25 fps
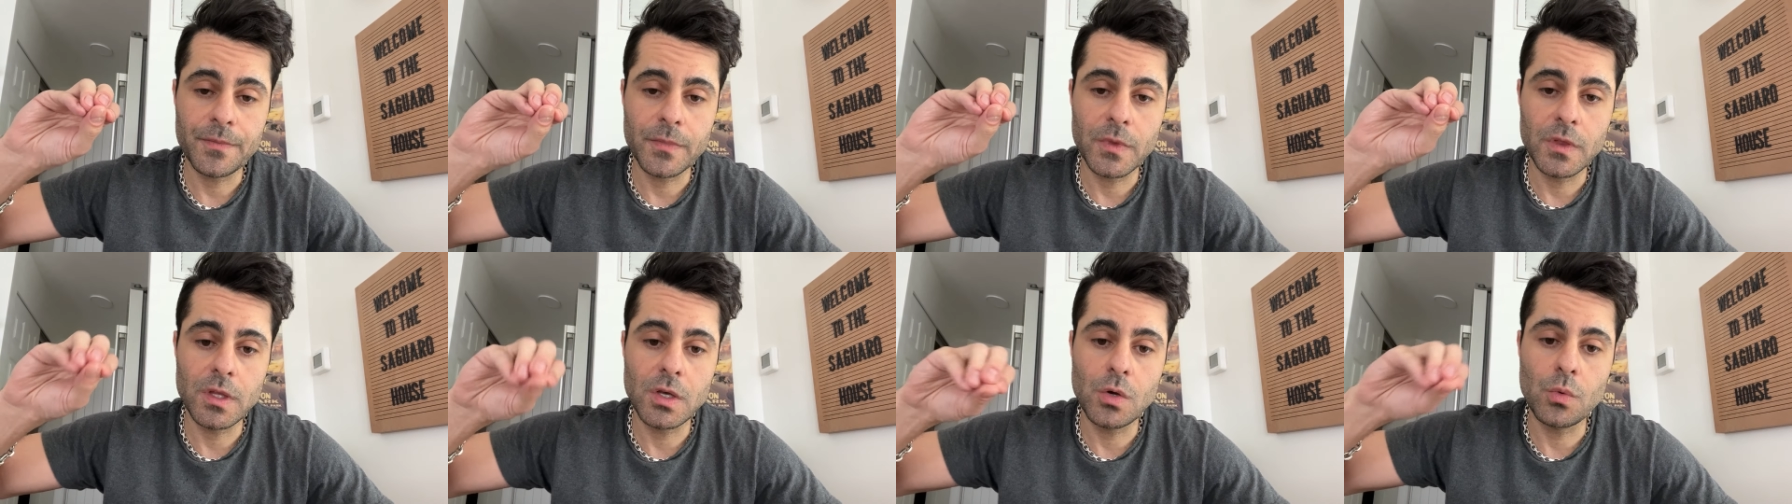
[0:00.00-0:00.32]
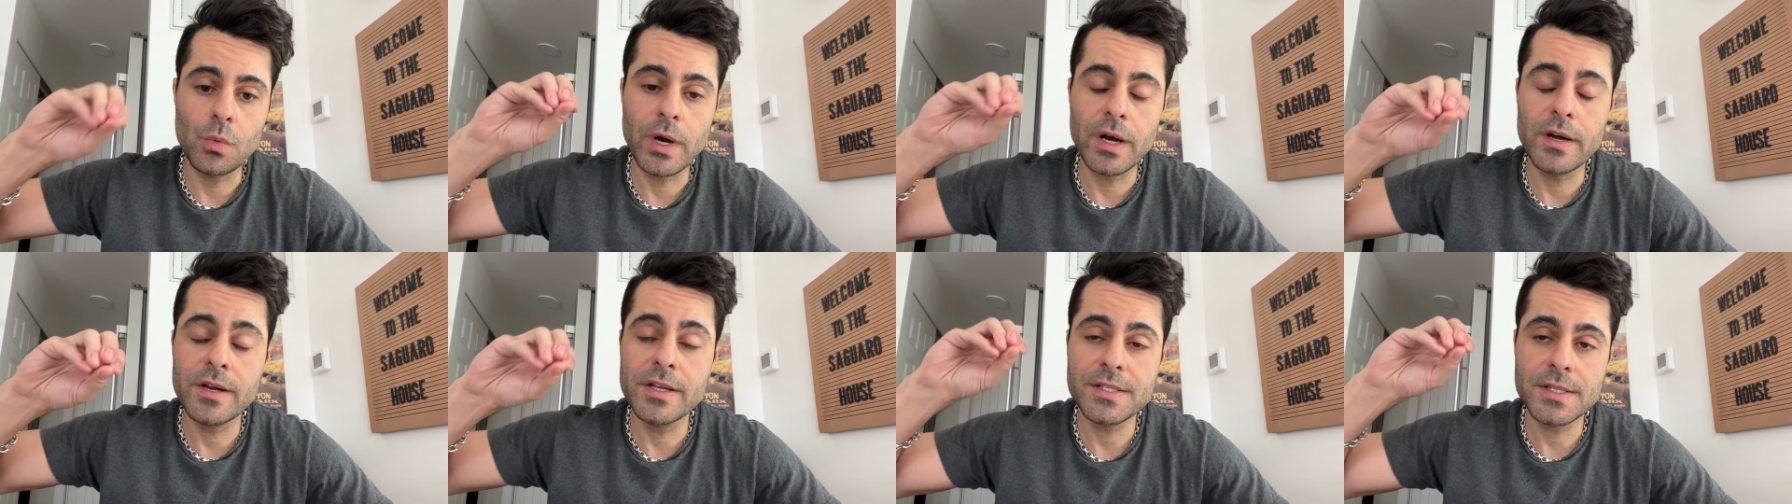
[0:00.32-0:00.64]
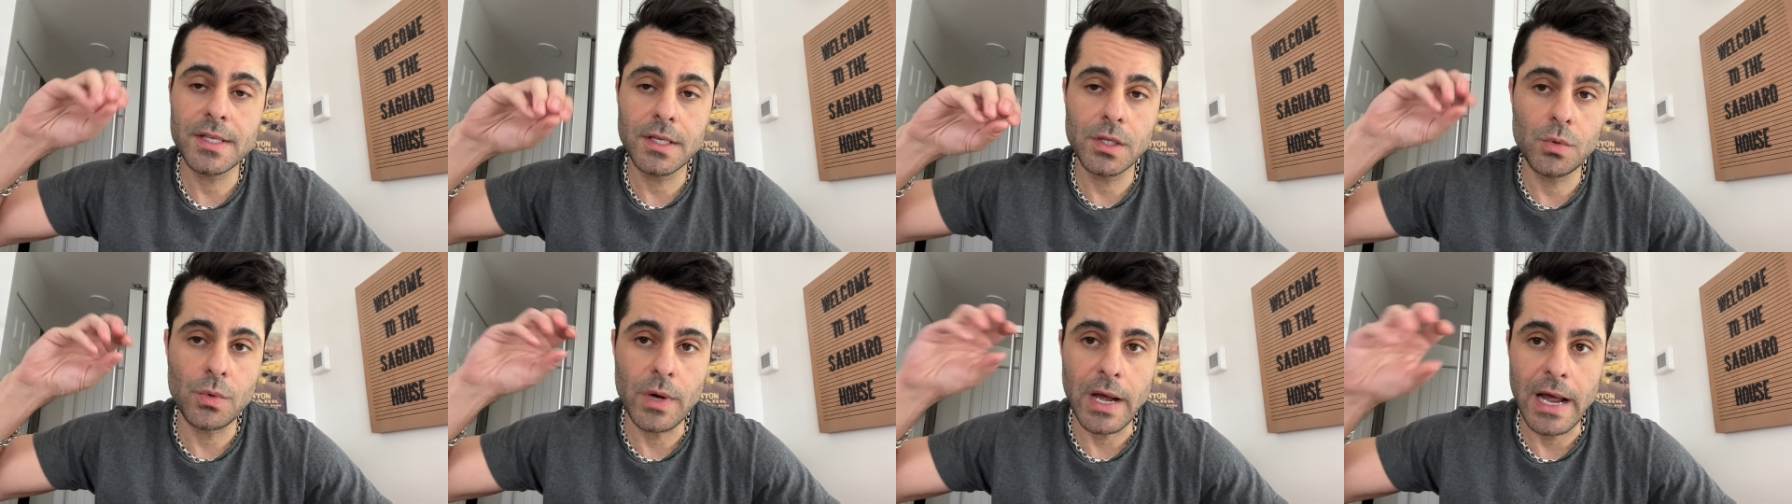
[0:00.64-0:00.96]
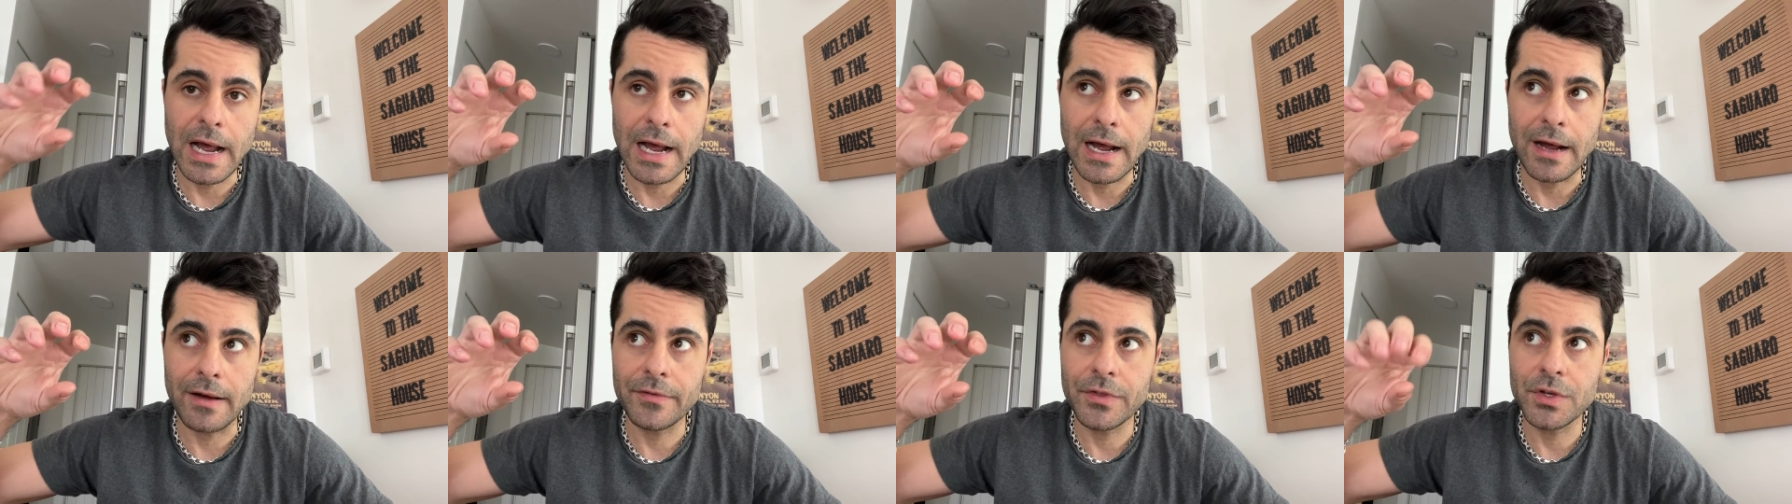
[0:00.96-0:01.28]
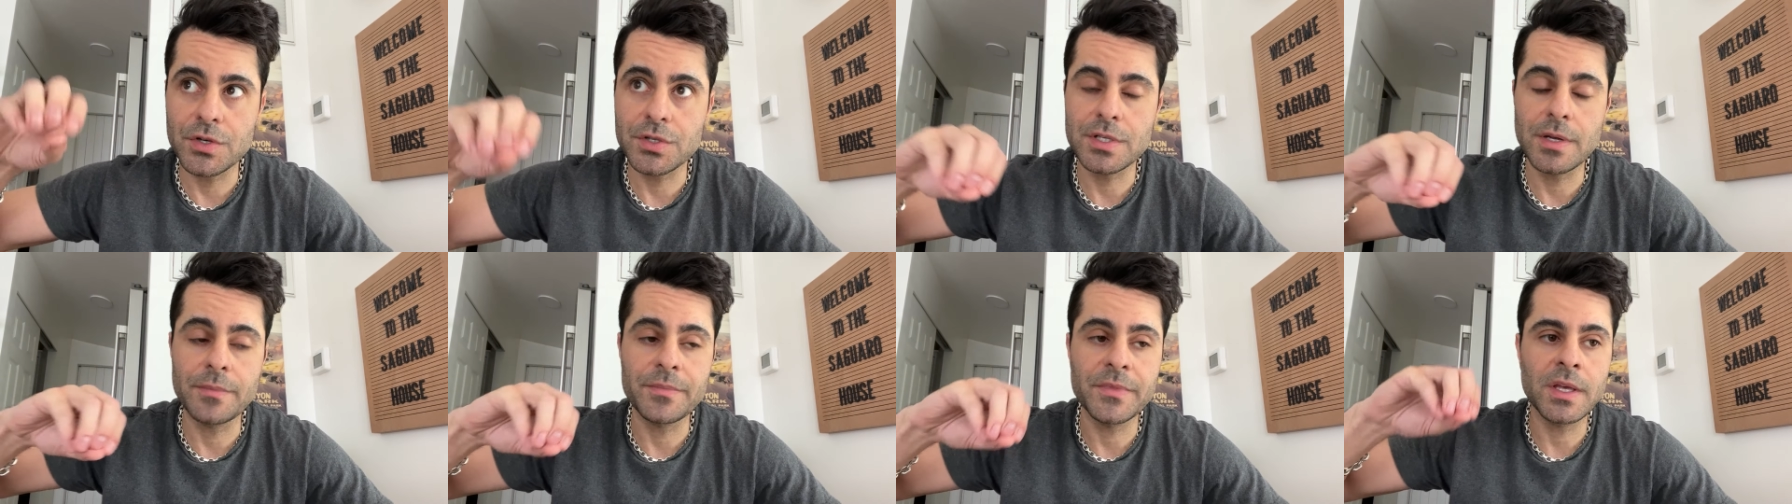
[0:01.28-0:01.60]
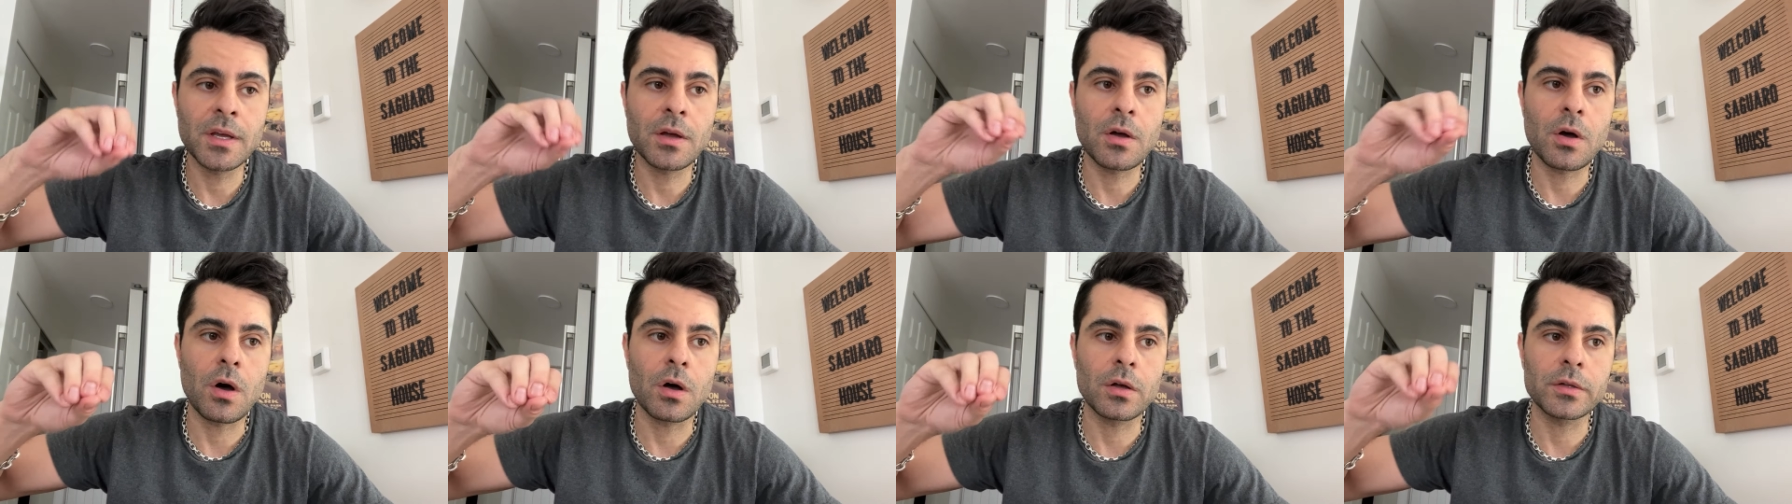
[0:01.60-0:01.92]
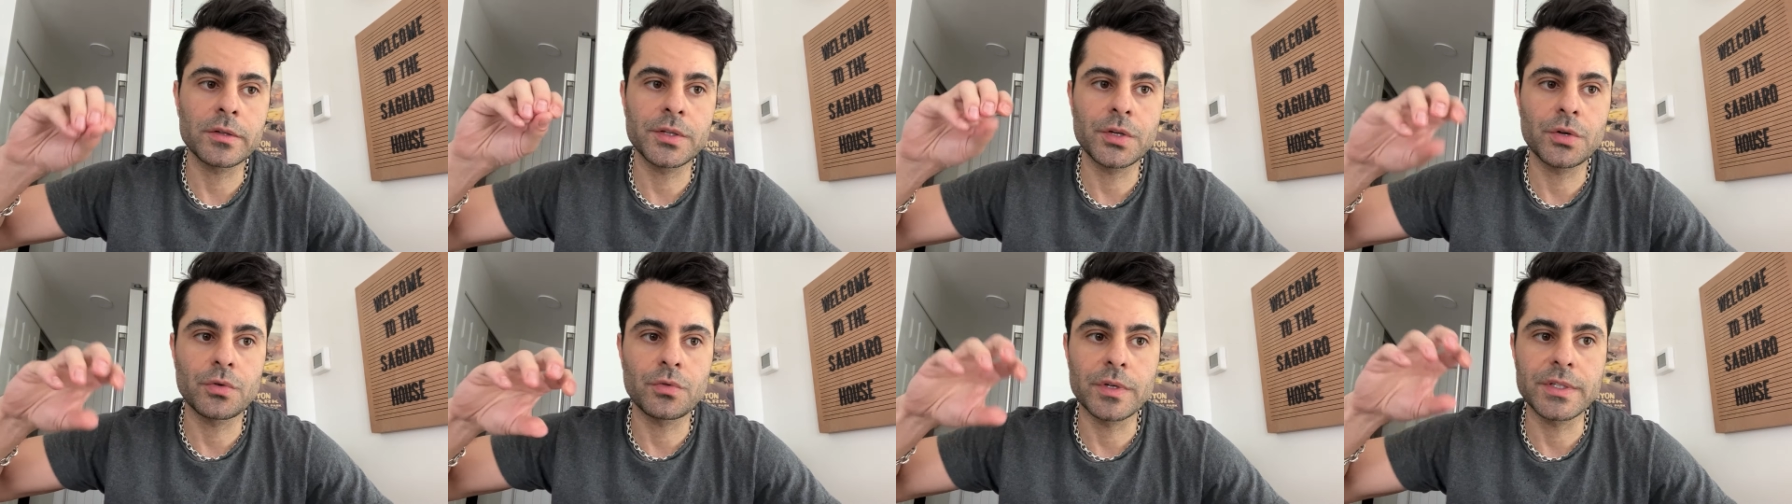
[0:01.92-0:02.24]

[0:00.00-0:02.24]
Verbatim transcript: the awareness that you have there's something called your